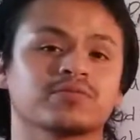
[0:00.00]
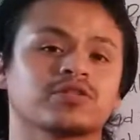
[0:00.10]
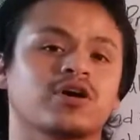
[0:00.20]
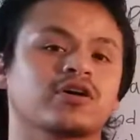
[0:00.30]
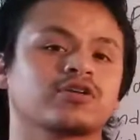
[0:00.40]

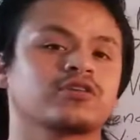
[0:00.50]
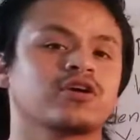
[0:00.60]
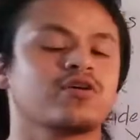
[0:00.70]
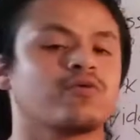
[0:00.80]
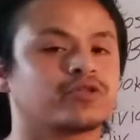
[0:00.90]
stocks,
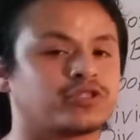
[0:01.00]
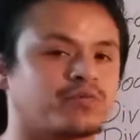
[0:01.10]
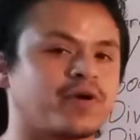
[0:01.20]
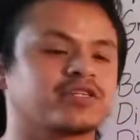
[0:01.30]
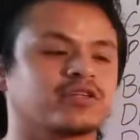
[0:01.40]
which are
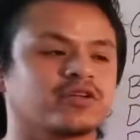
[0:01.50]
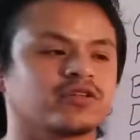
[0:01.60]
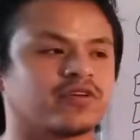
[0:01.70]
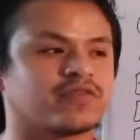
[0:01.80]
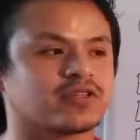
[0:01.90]
basically
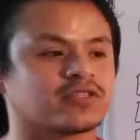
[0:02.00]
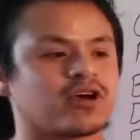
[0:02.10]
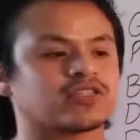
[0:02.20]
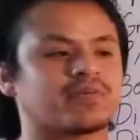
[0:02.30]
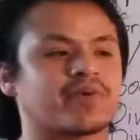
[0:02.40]
dividend
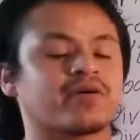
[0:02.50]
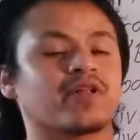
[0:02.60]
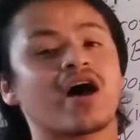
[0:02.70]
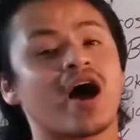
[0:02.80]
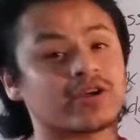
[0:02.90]
stocks that pay a
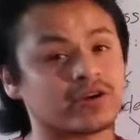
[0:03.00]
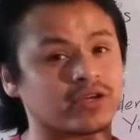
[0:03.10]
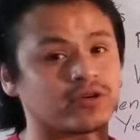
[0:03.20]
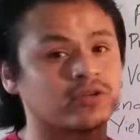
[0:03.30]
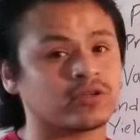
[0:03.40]
higher
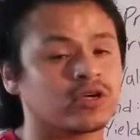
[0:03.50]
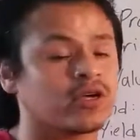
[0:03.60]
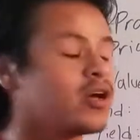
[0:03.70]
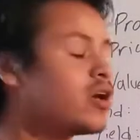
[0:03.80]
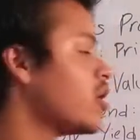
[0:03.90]
yield,
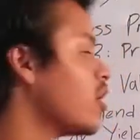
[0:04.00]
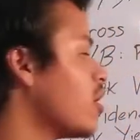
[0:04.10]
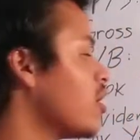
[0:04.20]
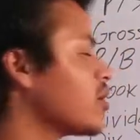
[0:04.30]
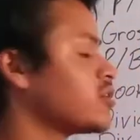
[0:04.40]

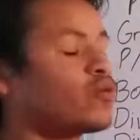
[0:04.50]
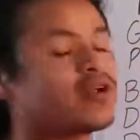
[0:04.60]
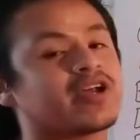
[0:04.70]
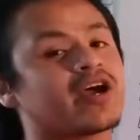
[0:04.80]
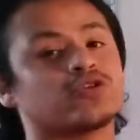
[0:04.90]
because one
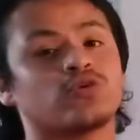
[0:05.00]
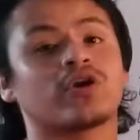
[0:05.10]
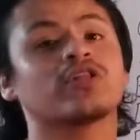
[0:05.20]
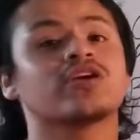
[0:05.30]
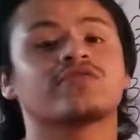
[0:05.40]
day I do want
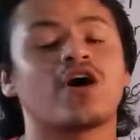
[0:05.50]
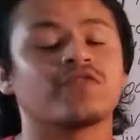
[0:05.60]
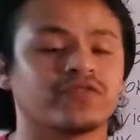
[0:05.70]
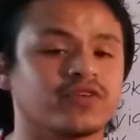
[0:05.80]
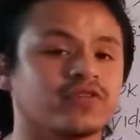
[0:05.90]
to live off
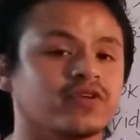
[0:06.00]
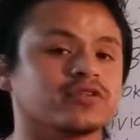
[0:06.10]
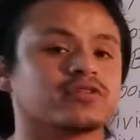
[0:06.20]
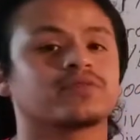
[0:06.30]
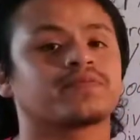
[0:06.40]
of
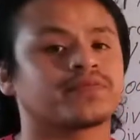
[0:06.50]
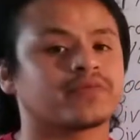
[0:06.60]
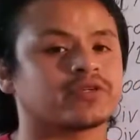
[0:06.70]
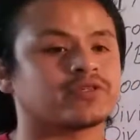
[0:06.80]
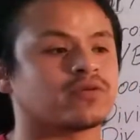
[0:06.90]
dividends.
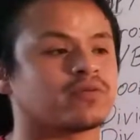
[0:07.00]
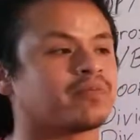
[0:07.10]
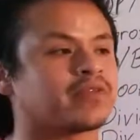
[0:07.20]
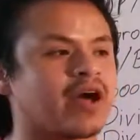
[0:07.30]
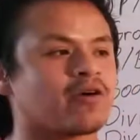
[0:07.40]
So
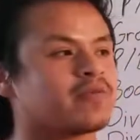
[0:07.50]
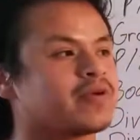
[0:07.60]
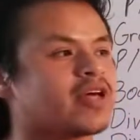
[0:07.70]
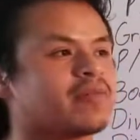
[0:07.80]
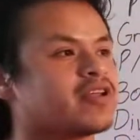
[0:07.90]
that would be
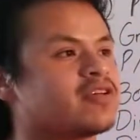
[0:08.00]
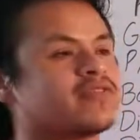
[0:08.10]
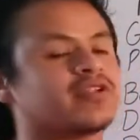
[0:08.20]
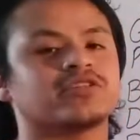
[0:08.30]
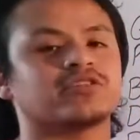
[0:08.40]
that my
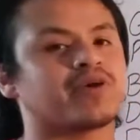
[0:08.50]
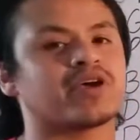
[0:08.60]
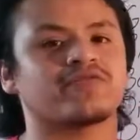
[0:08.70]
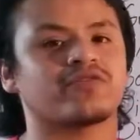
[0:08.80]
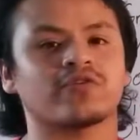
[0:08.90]
dividends
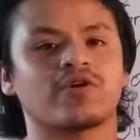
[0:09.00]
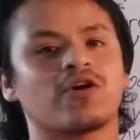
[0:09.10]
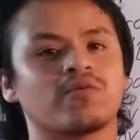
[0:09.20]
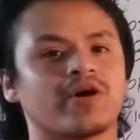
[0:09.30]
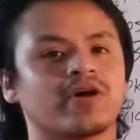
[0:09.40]
pay for
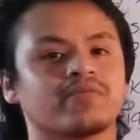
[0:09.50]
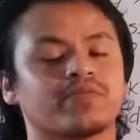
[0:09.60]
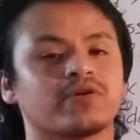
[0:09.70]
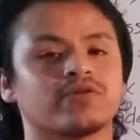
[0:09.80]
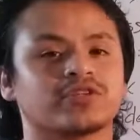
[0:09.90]
all my
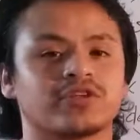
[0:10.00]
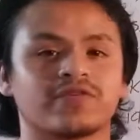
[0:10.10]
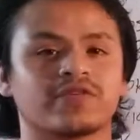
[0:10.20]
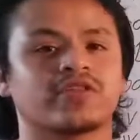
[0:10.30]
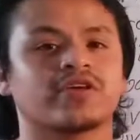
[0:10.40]
bills and
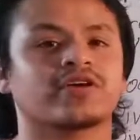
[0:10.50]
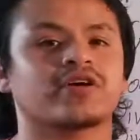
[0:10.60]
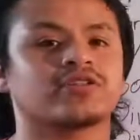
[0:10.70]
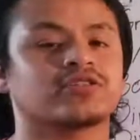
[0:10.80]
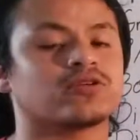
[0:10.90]
everything
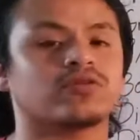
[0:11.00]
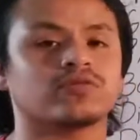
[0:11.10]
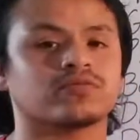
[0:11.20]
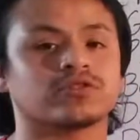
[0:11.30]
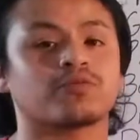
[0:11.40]
and
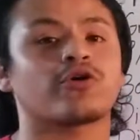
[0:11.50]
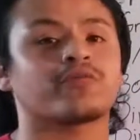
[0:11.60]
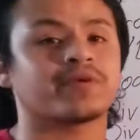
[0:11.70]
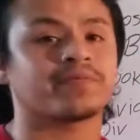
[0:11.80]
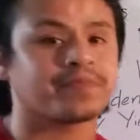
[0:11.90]
still support me.